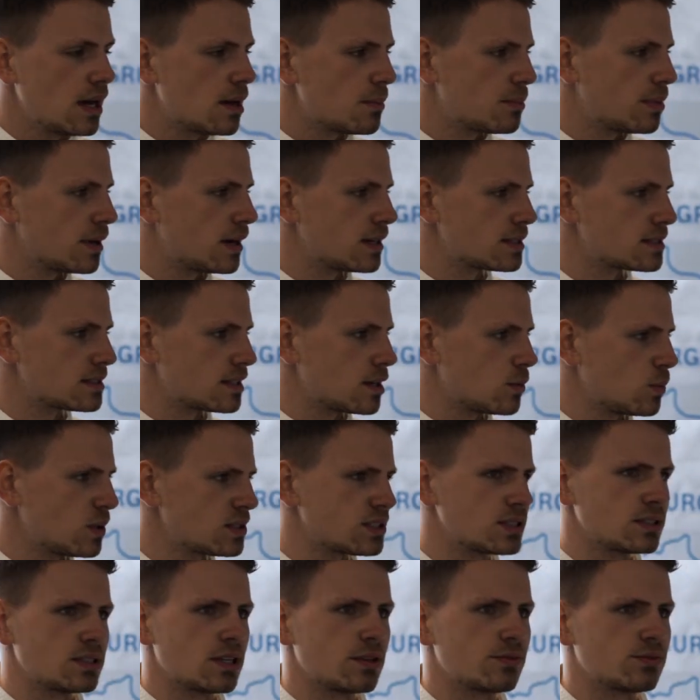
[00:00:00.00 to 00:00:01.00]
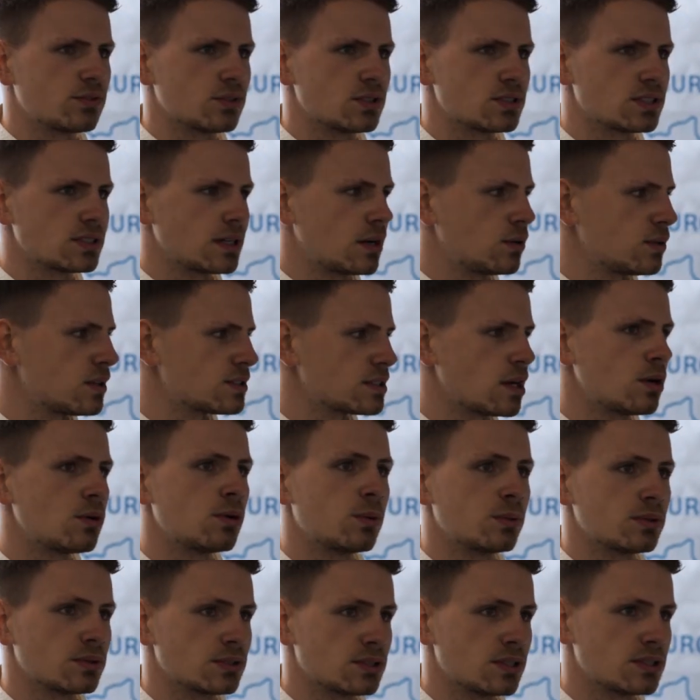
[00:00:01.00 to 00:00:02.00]
But uh, what's the difference? How does
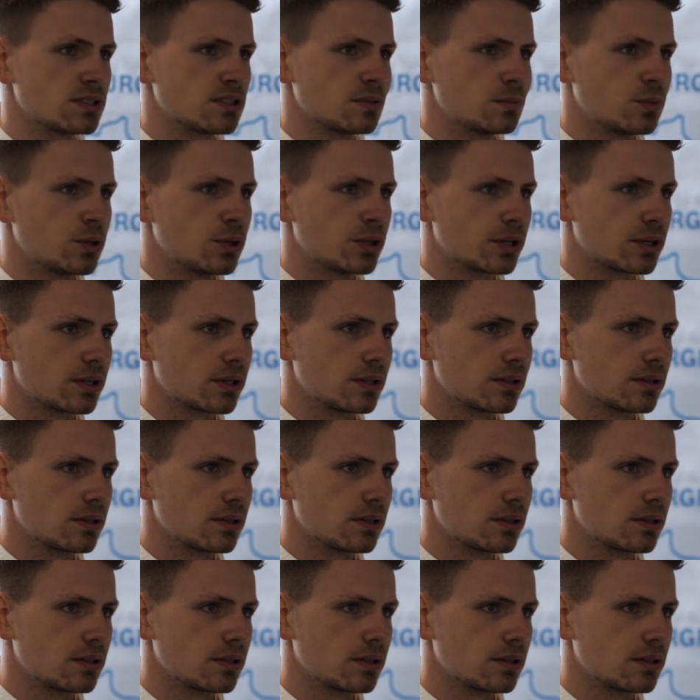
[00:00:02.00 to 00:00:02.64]
our system work?